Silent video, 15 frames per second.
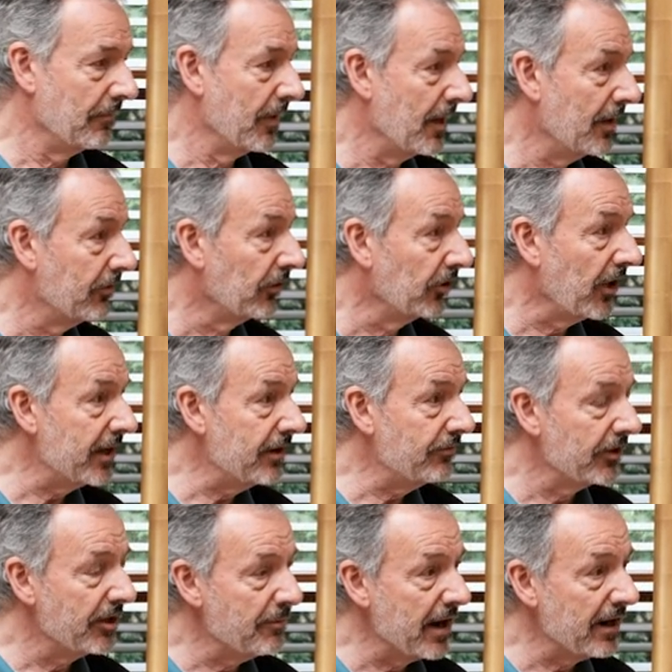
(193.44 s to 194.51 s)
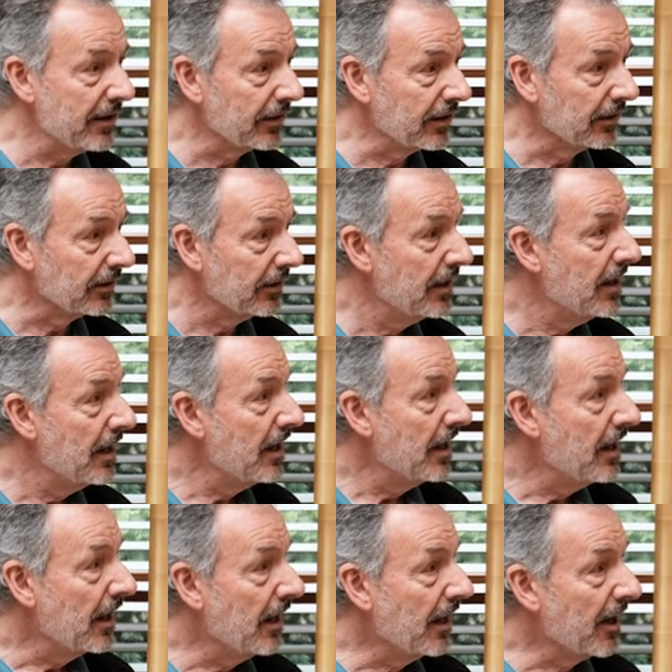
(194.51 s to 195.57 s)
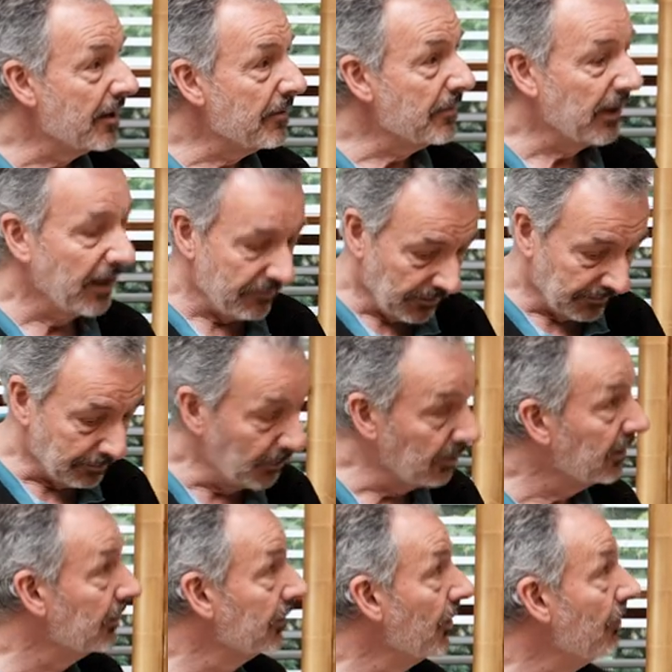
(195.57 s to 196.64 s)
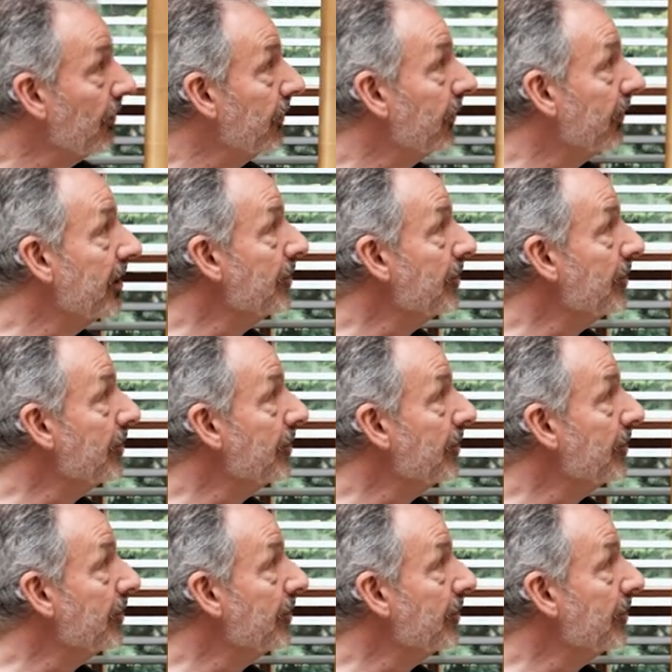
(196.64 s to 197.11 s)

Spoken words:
his life in America. And I've put little nods to